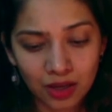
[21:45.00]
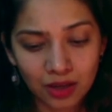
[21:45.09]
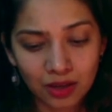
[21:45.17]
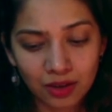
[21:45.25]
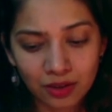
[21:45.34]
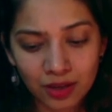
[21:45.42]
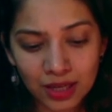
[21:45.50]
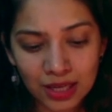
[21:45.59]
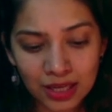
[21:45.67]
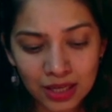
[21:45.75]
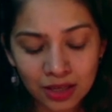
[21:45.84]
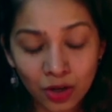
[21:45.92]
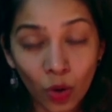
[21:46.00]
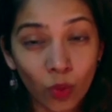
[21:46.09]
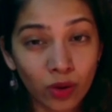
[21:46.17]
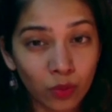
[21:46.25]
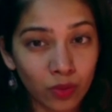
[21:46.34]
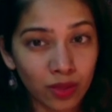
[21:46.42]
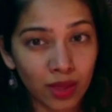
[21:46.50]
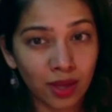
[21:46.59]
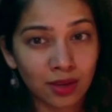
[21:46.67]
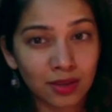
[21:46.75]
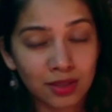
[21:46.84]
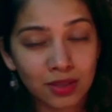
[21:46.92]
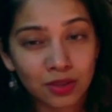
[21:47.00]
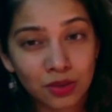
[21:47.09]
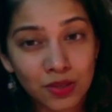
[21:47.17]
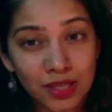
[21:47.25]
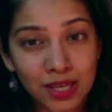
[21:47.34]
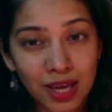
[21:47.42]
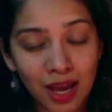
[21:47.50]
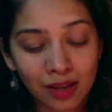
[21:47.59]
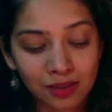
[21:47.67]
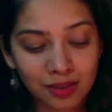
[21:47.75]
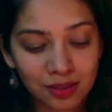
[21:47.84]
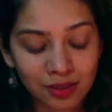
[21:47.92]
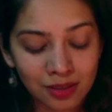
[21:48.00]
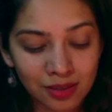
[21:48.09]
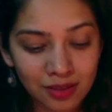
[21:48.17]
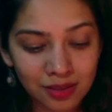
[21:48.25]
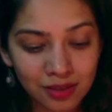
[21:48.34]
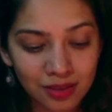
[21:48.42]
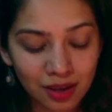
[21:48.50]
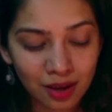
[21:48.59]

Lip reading: really going within to seek answers,